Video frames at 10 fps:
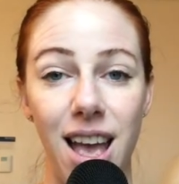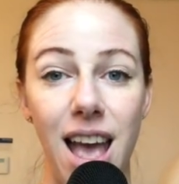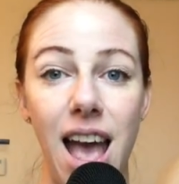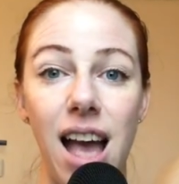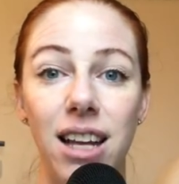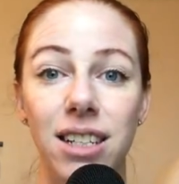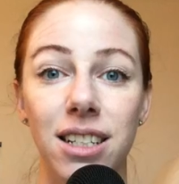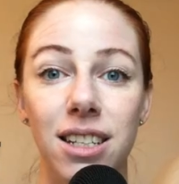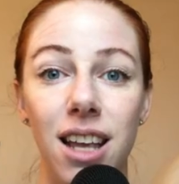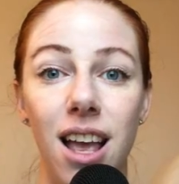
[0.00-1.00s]

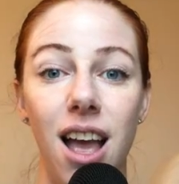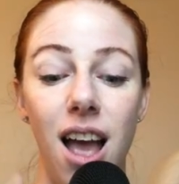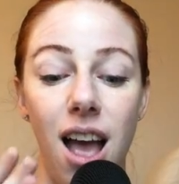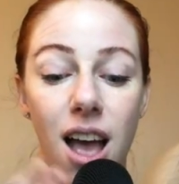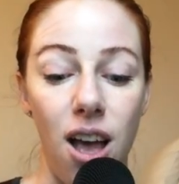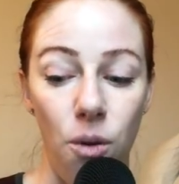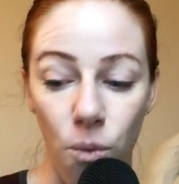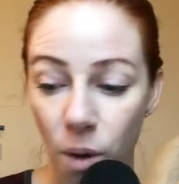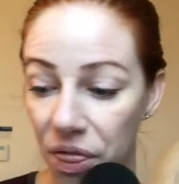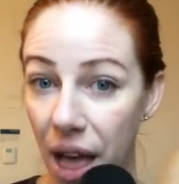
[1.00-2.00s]
And
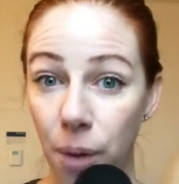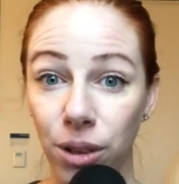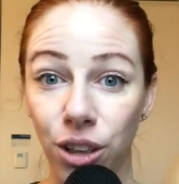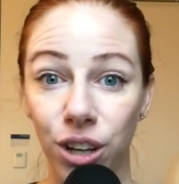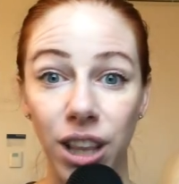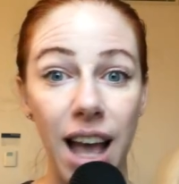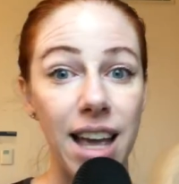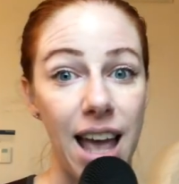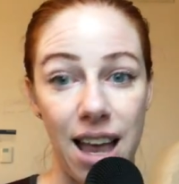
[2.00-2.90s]
what that would look like